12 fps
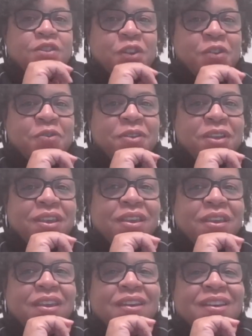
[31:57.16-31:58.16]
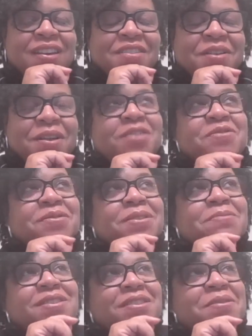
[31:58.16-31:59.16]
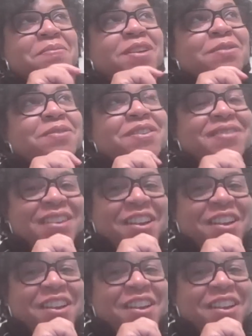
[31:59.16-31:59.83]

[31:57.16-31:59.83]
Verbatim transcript: don't get, I don't, let me see the best way of